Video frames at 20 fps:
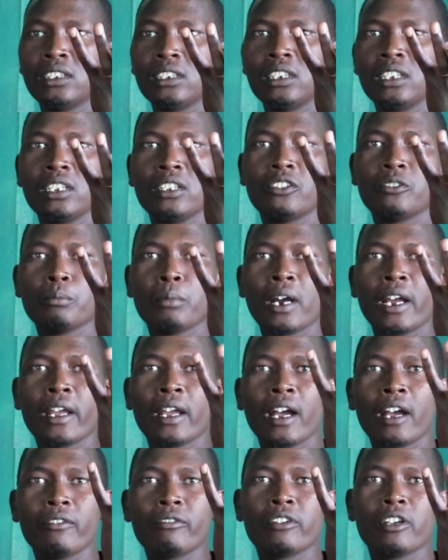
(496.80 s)
is by
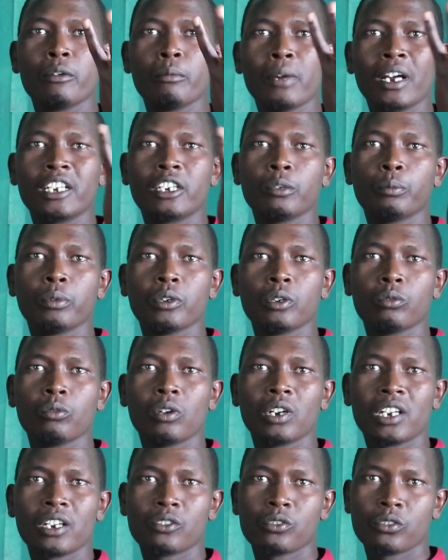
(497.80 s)
having multiple
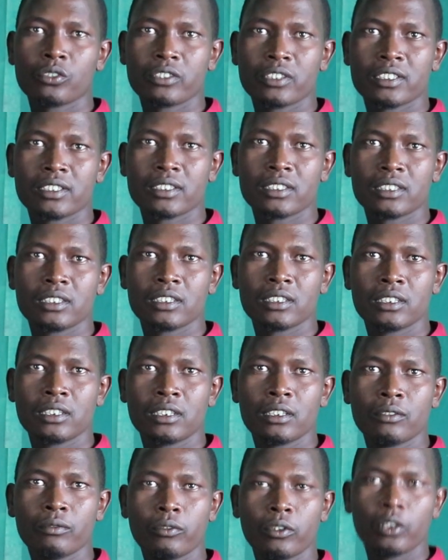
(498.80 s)
water sources
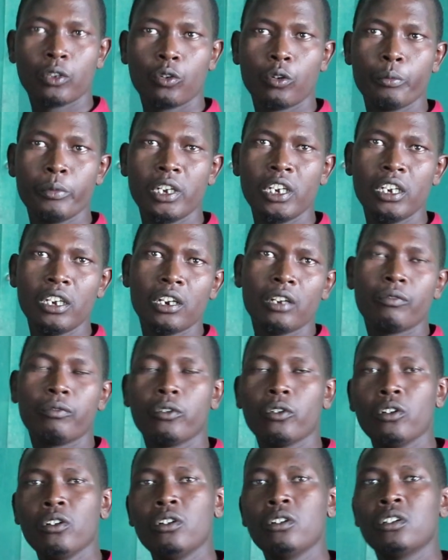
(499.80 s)
for the community and
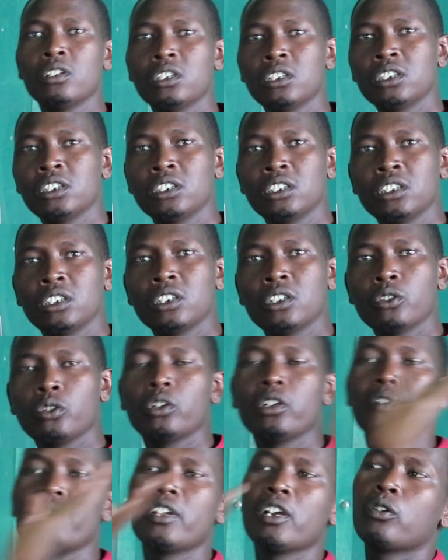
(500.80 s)
so
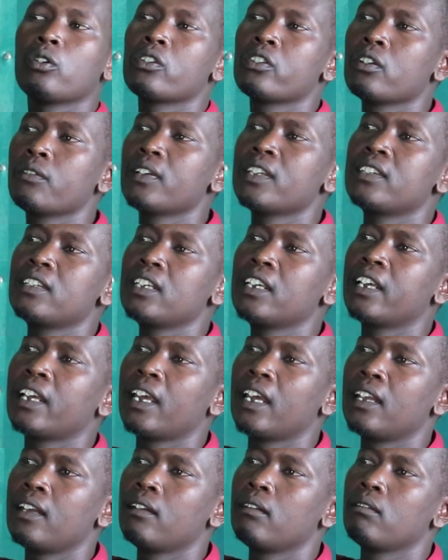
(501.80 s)
if the conservancy
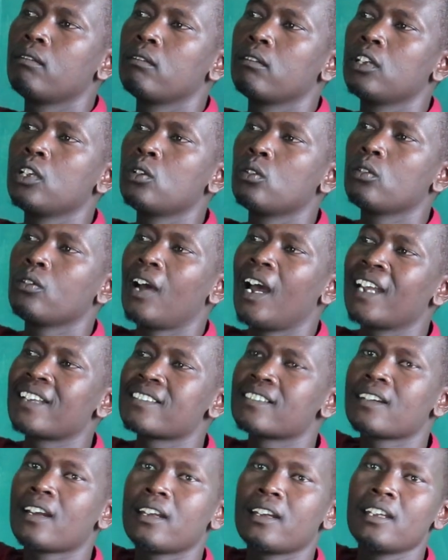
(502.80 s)
can, at
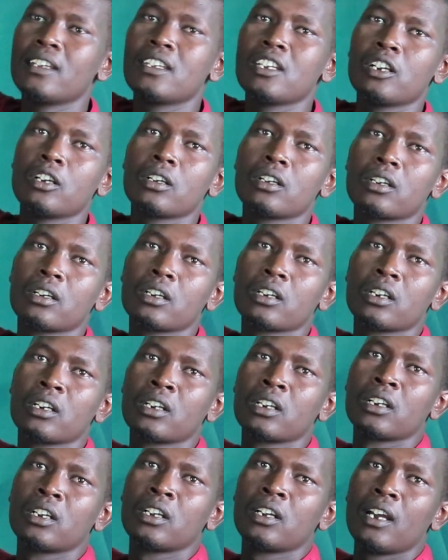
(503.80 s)

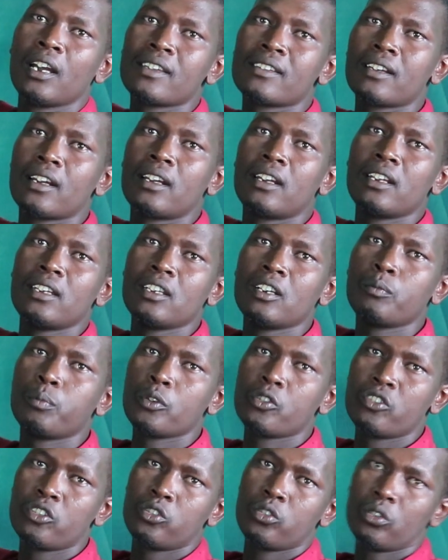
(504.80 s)
a strategic
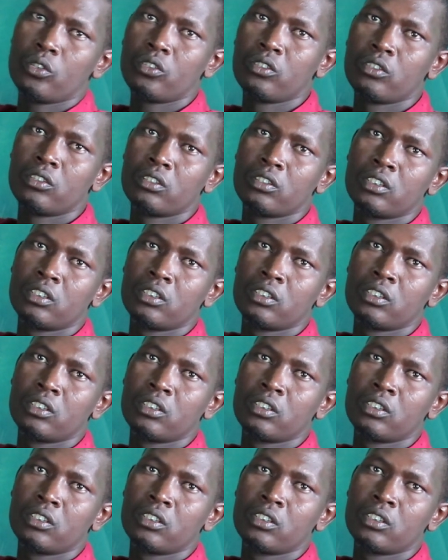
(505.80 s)
position,